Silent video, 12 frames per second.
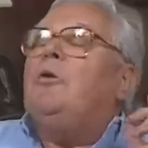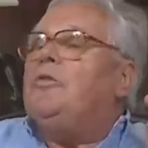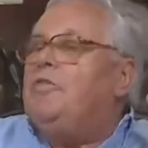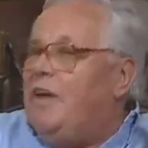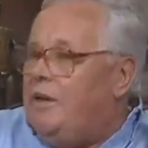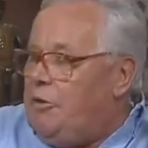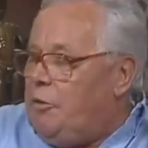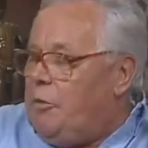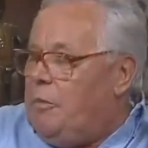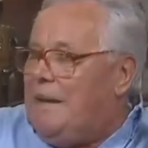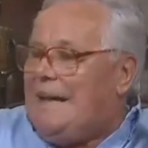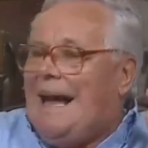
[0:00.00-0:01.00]
his relationship.
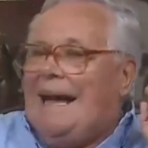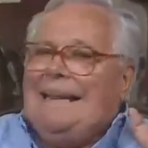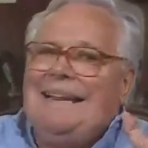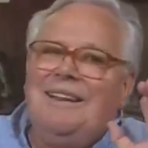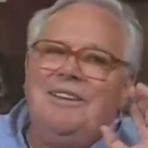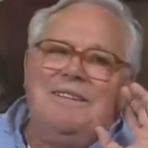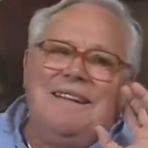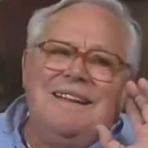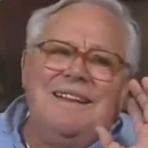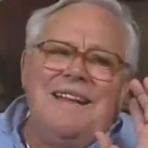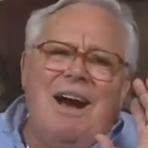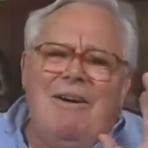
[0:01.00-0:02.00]
But
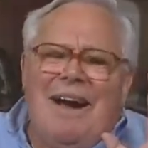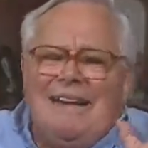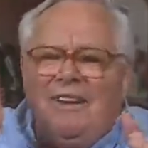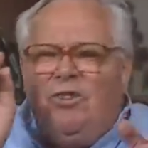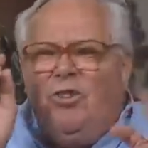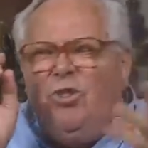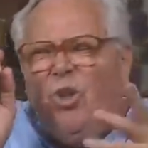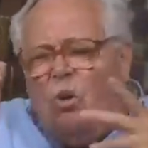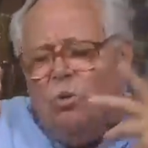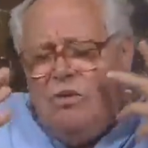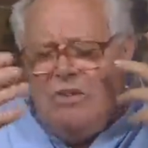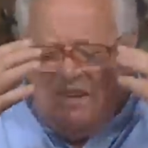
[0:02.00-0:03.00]
I
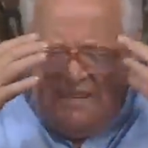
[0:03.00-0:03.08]
don't